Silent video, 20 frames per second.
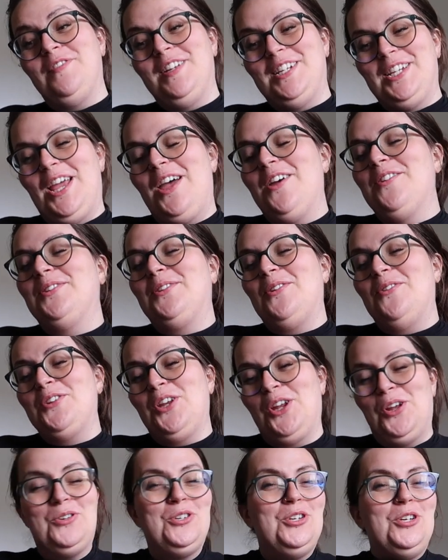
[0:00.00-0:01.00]
videos on
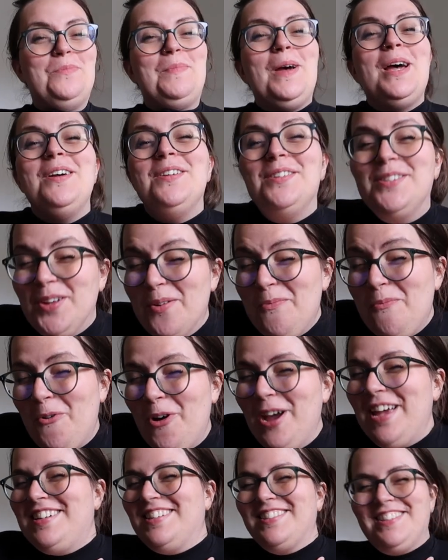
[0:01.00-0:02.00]
YouTube, some
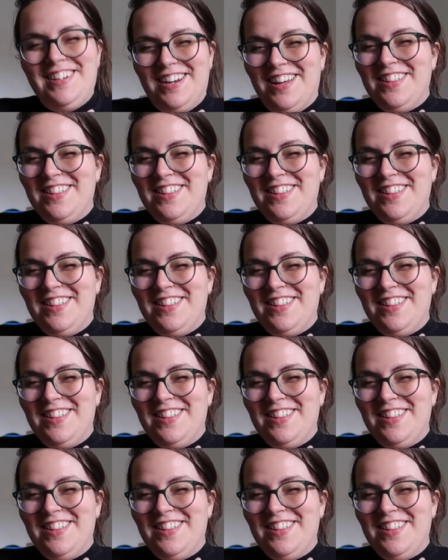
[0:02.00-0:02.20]
weirder than